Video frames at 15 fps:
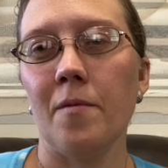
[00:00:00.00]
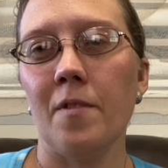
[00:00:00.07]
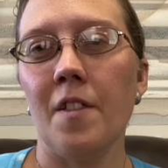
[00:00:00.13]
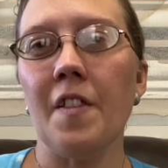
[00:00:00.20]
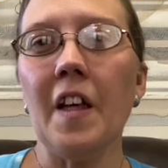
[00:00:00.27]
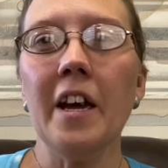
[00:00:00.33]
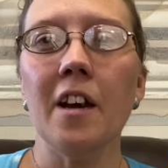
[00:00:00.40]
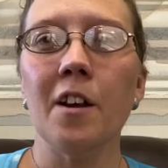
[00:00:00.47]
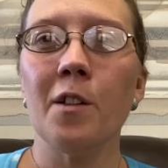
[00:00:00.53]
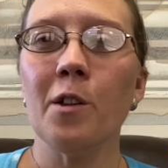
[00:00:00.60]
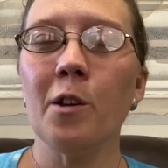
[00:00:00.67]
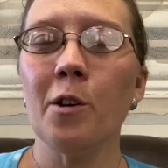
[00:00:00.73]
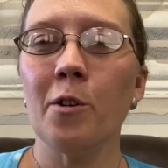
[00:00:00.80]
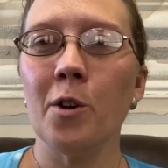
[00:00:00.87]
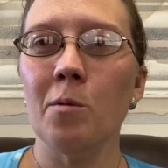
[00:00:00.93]
thank the
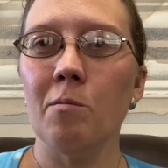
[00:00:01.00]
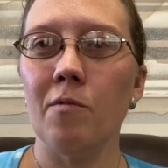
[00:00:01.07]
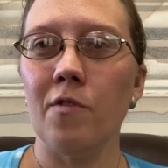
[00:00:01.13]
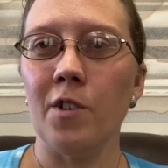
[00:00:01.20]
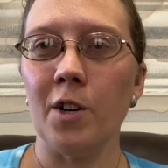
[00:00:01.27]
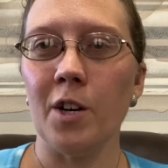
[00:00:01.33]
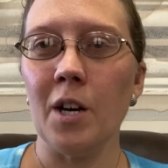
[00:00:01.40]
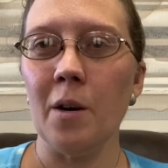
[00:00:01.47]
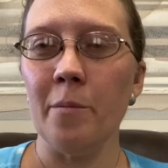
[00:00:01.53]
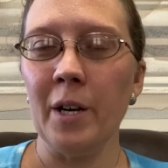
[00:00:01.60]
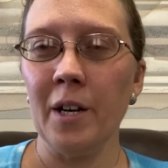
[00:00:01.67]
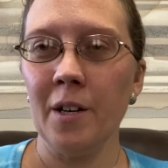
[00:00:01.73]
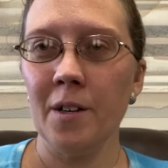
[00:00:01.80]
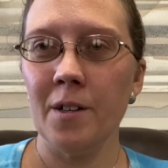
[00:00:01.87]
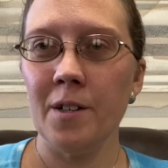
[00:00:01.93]
group for
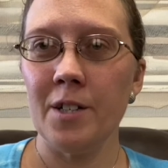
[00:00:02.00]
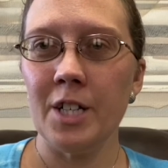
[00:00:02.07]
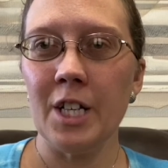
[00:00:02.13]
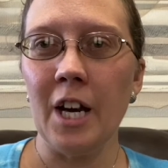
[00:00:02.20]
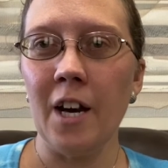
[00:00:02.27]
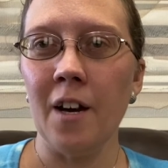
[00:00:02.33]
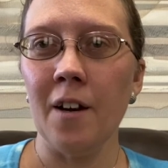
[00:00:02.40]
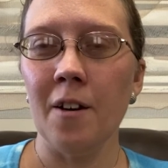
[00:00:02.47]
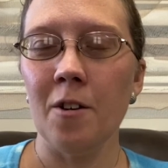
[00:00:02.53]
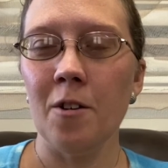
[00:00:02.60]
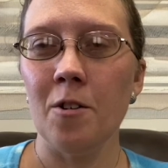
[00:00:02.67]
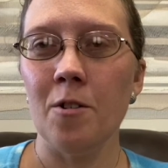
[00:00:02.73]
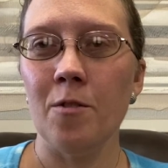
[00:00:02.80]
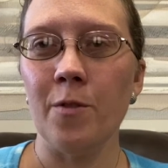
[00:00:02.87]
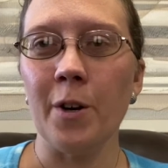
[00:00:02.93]
coming today,
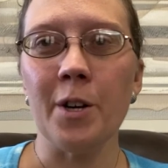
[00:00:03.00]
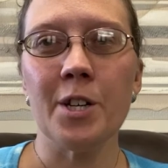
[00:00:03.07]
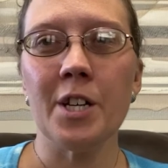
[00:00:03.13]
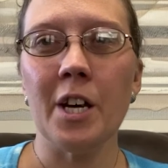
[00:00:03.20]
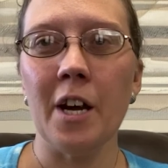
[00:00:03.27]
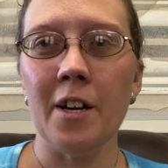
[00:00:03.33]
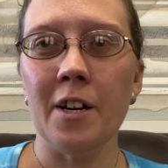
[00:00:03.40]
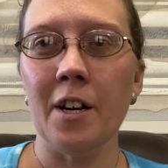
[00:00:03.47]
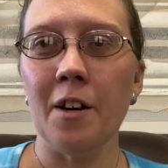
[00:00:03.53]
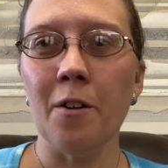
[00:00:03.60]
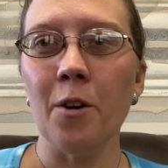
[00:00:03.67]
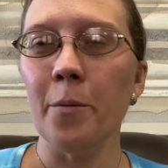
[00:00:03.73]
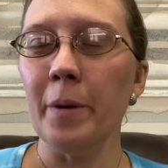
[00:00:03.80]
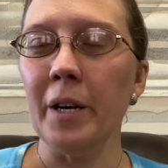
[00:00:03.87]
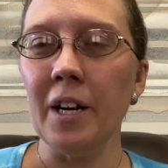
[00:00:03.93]
for attending
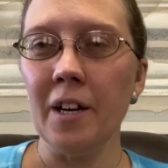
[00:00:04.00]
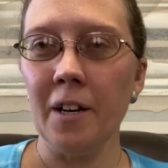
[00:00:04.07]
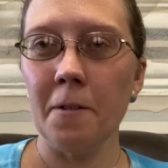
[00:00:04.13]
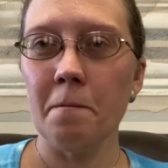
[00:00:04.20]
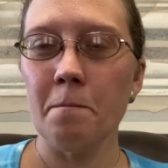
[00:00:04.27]
your meeting.